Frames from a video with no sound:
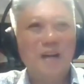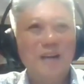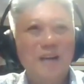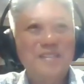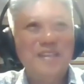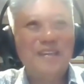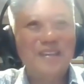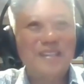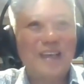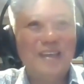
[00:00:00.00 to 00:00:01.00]
biopsy,
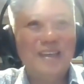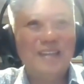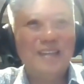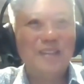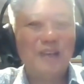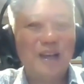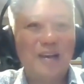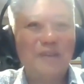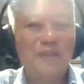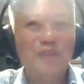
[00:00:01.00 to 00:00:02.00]
because I heard
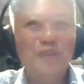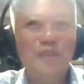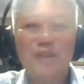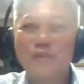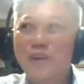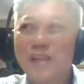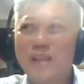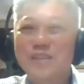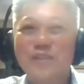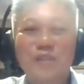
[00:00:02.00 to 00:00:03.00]
a few
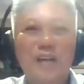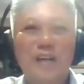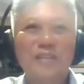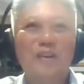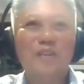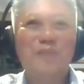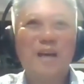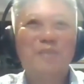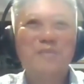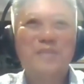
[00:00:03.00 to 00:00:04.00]
friends also, right, on
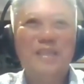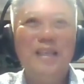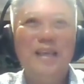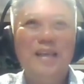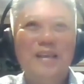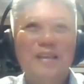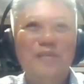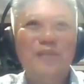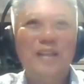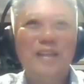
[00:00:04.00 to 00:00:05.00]
biopsy
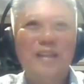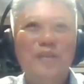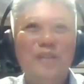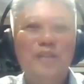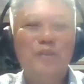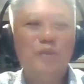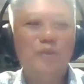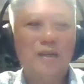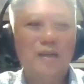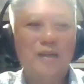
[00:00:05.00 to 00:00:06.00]
when they were
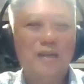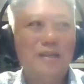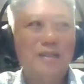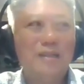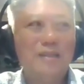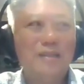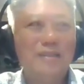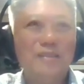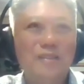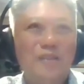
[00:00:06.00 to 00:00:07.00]
to uh, uh,
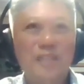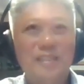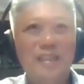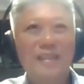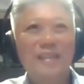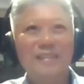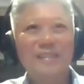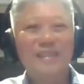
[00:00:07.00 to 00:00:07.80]
go and dig